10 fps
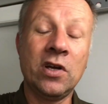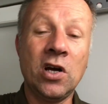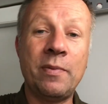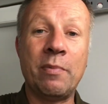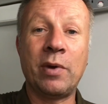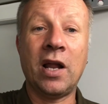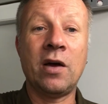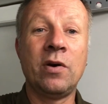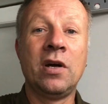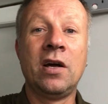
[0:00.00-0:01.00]
comment below
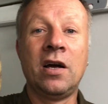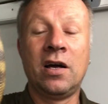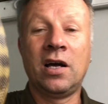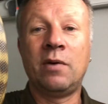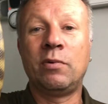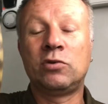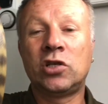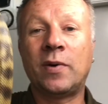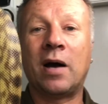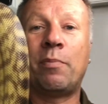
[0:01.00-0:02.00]
and we'll
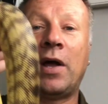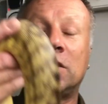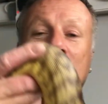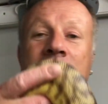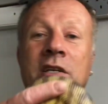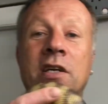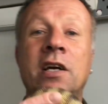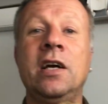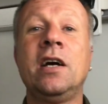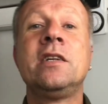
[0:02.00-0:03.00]
do our best
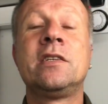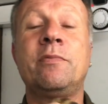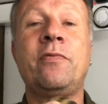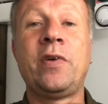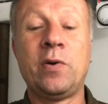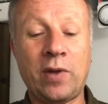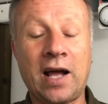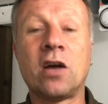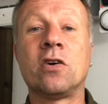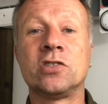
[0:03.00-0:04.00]
to fill that
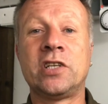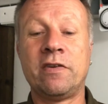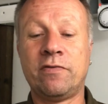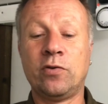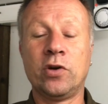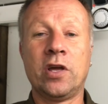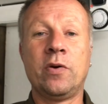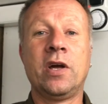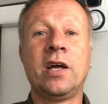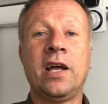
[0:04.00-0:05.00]
content for you
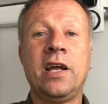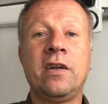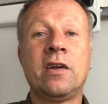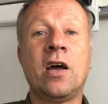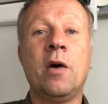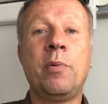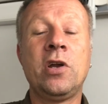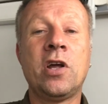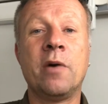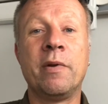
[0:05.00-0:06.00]
in up and
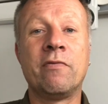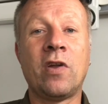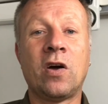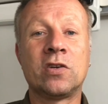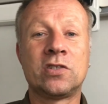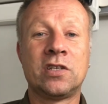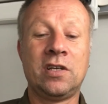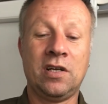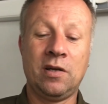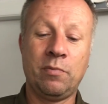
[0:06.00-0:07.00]
coming vlogs.
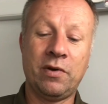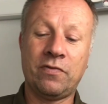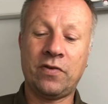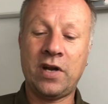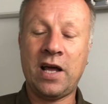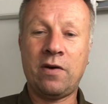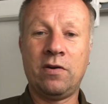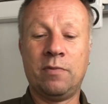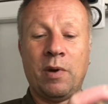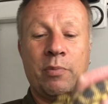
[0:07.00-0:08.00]
But for now,
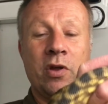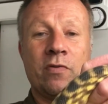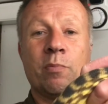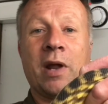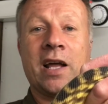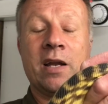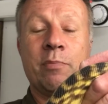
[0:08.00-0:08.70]
and my beautiful black-headed